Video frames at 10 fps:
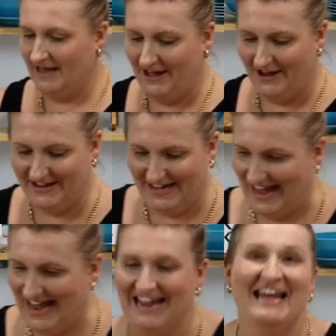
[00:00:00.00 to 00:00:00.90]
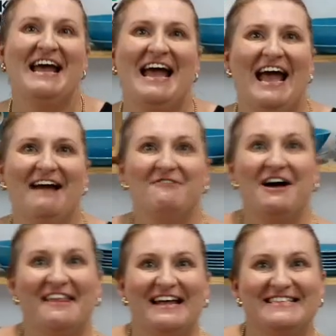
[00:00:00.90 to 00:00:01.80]
Okay, and while
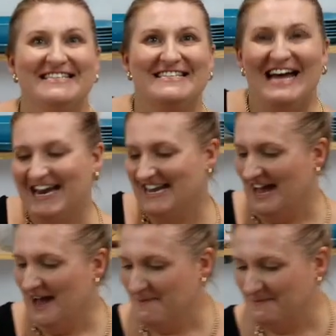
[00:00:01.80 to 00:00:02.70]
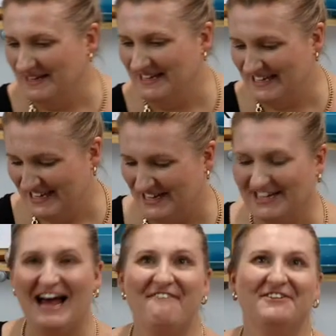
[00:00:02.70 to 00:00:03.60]
that's starting up, you can
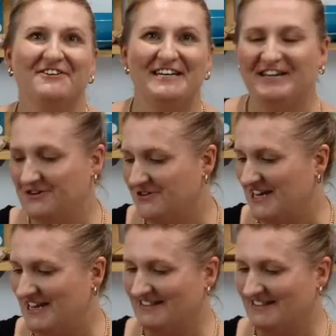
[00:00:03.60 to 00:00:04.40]
have a look at your goodies.